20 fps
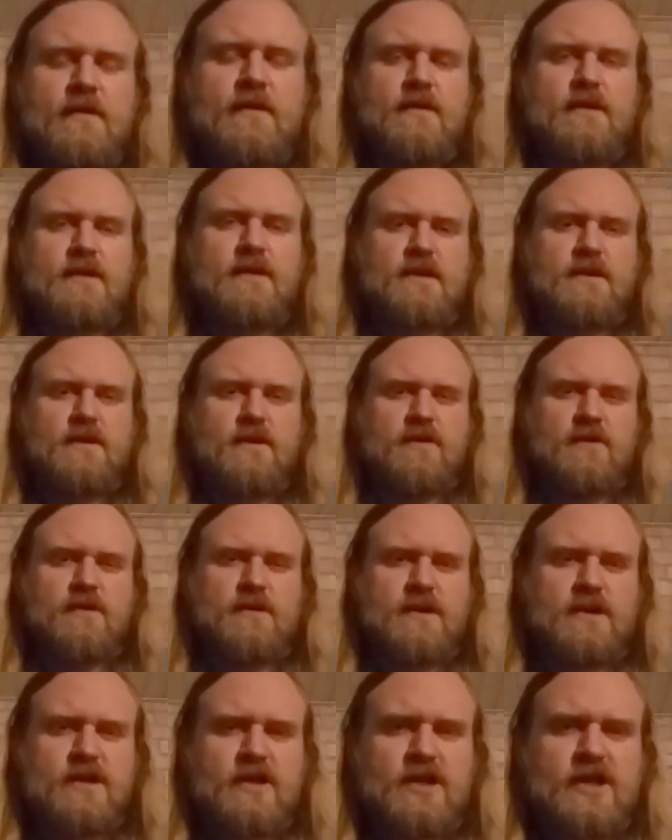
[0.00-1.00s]

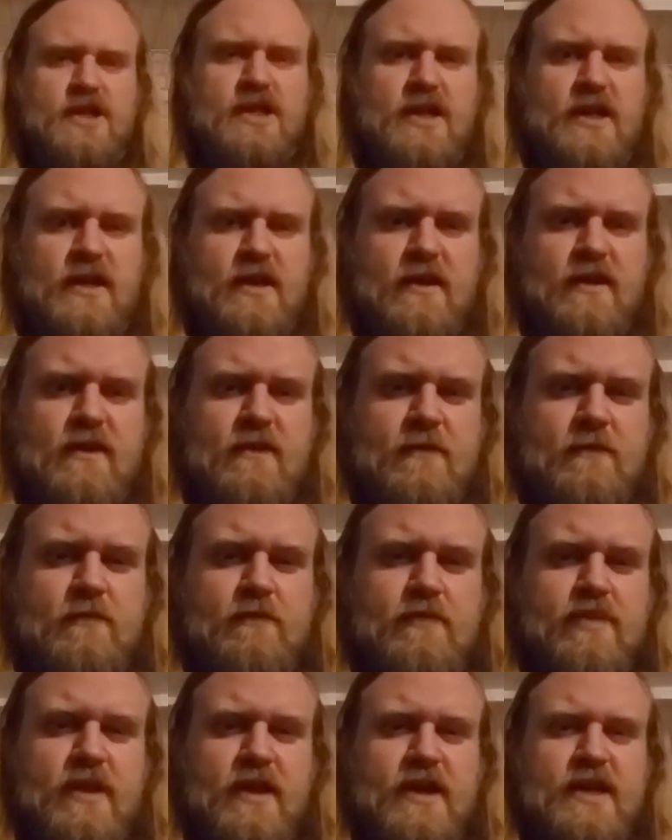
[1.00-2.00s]
Skulls and shit.
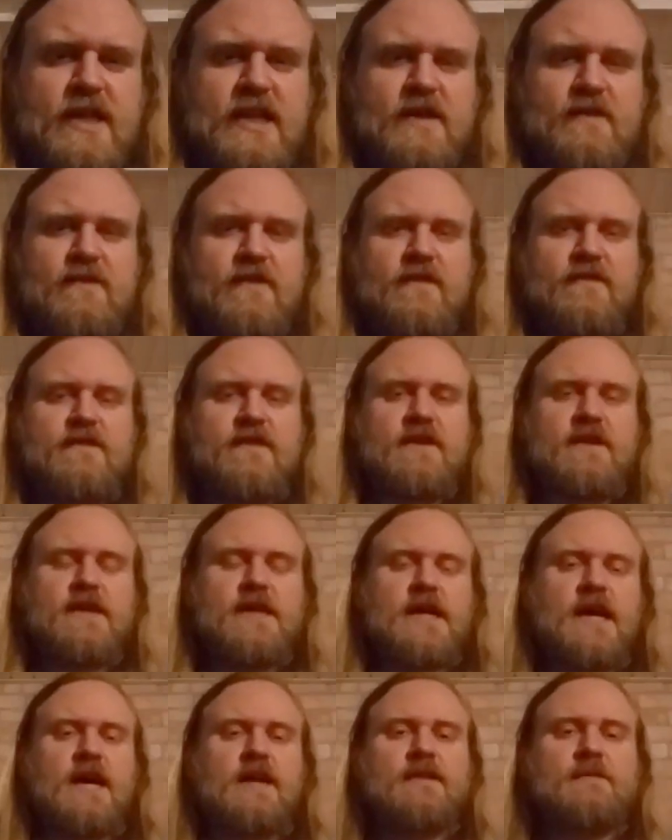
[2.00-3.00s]
Plus 50
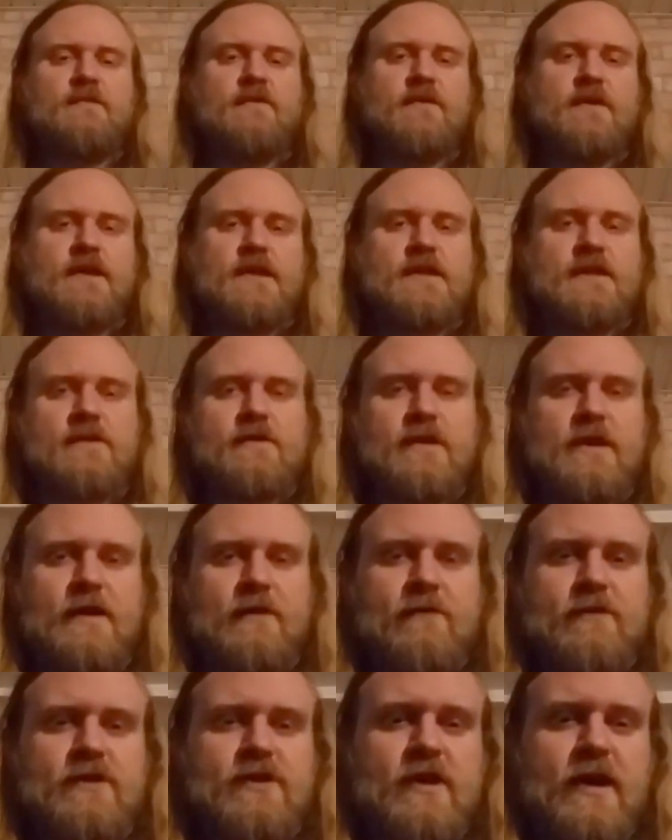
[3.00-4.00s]
goth points. Oh yeah,
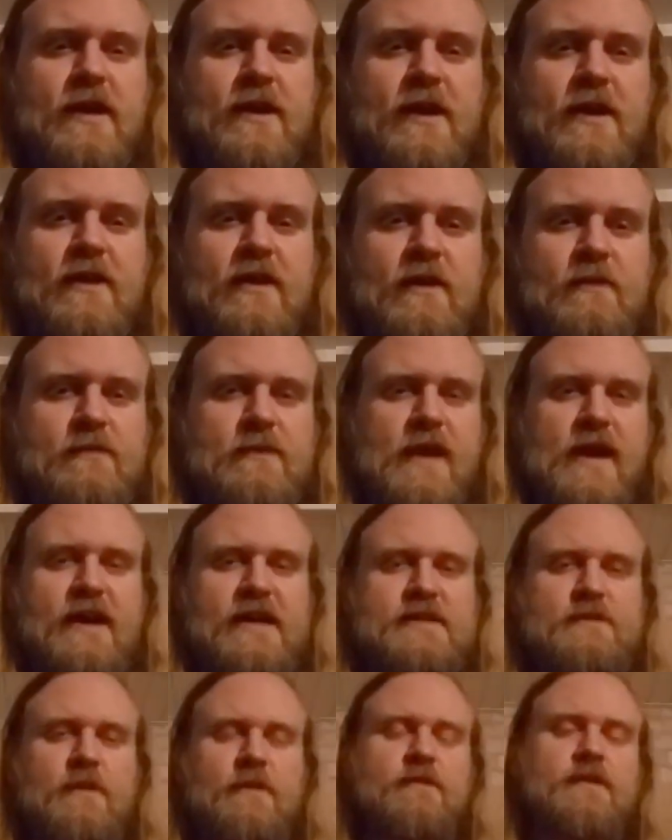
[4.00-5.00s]
we're trying to get the
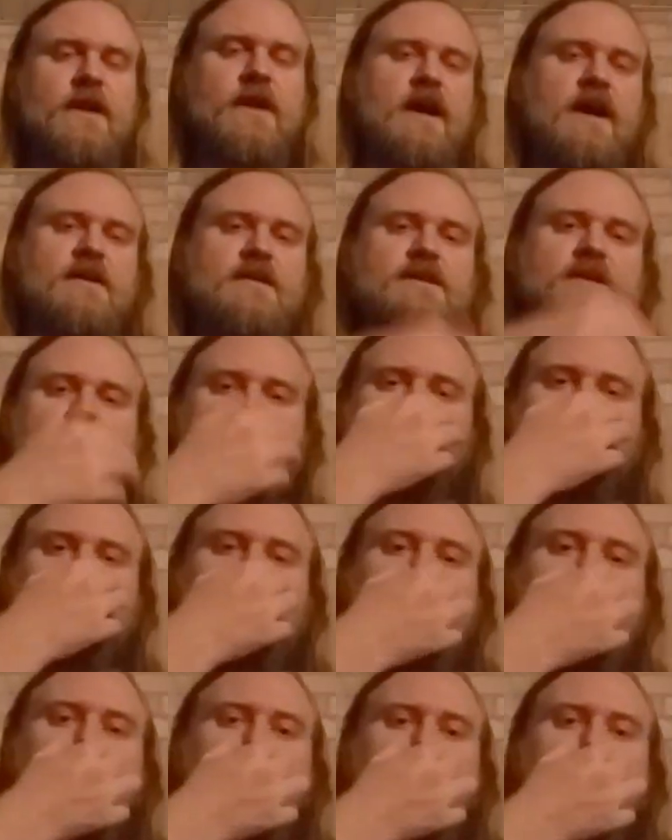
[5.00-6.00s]
maximum goth
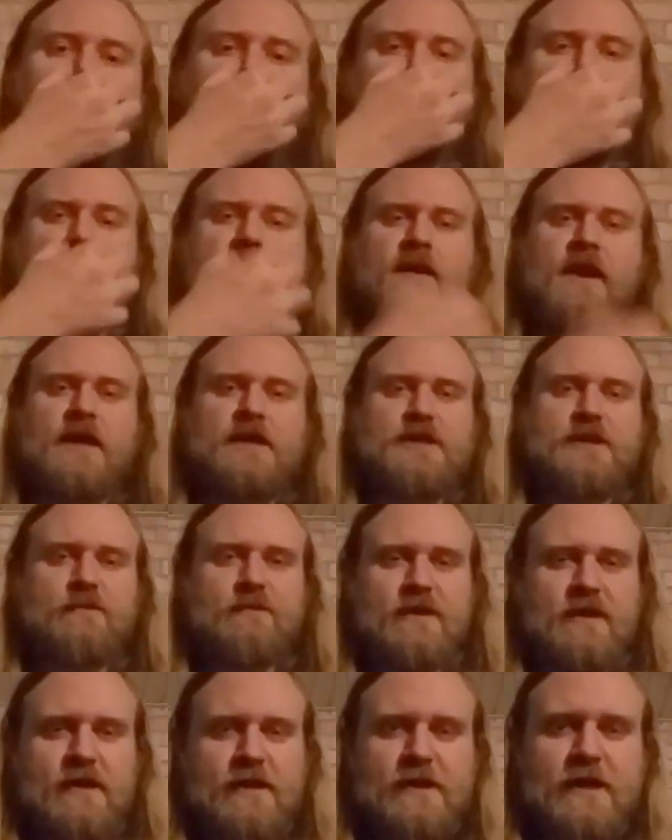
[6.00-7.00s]
score without actually
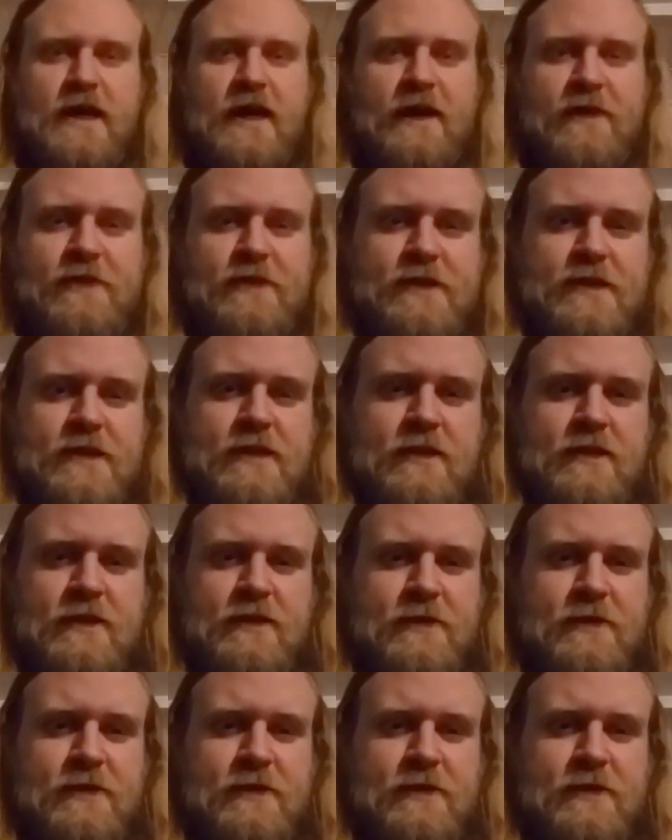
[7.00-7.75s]
being goths.